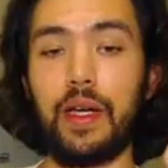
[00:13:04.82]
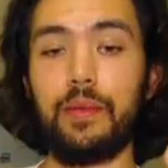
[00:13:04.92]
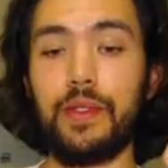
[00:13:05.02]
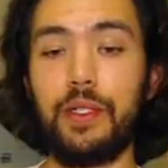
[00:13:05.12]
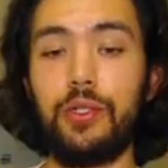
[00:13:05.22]

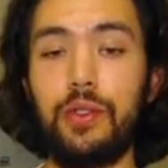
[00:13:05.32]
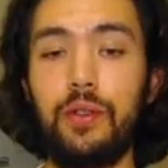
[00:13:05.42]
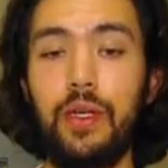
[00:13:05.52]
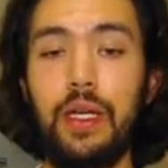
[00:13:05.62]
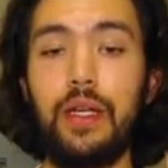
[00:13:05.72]

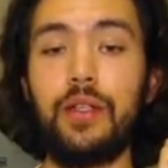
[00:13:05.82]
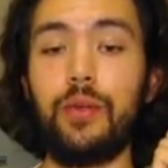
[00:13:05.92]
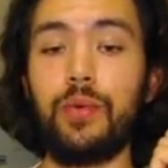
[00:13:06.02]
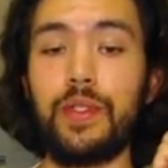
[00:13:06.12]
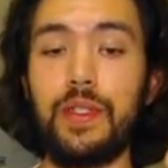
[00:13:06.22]
position
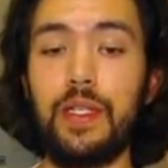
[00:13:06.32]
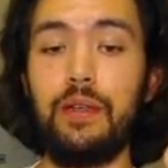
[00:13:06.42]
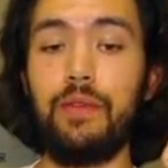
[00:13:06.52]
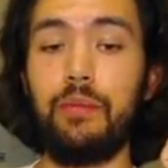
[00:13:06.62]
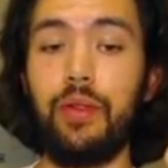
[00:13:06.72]
to
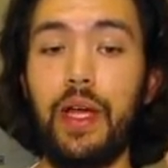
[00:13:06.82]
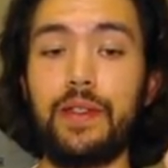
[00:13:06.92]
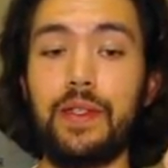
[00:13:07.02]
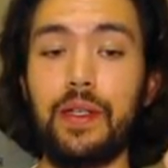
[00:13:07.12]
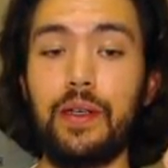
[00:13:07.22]
receive the
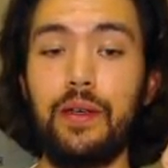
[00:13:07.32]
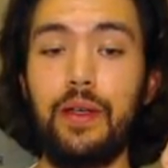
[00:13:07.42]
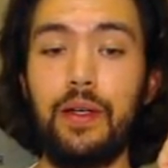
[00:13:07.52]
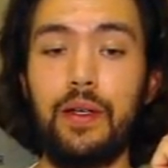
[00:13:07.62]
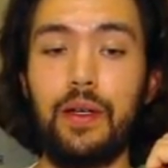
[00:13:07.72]
blessing
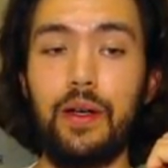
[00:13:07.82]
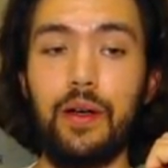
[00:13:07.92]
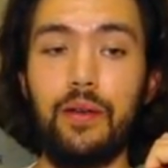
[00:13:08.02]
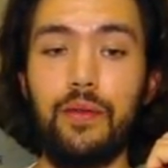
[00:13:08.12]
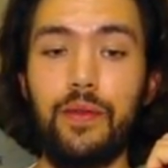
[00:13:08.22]

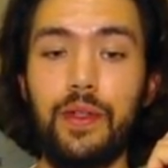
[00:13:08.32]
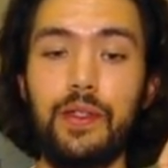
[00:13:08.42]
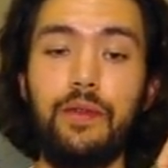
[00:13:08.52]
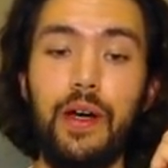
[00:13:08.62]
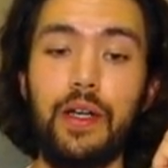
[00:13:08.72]
of the
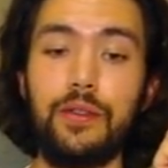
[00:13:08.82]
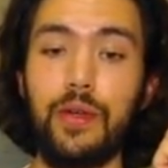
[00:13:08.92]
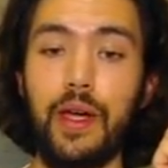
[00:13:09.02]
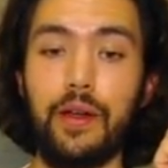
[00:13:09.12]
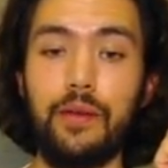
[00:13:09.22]
Divine
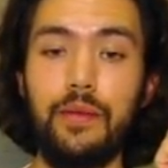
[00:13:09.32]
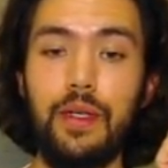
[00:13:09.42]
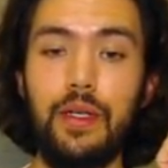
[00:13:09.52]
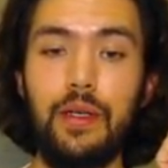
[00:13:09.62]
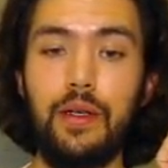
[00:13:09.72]
Dragon.
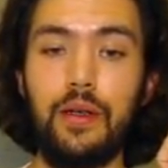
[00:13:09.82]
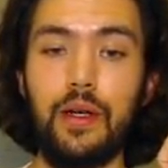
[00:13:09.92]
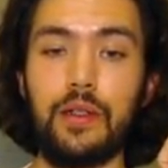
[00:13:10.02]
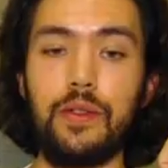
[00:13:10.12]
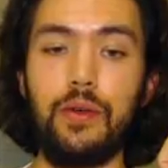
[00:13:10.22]

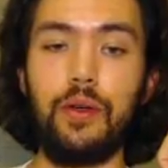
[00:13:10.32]
Alright, so here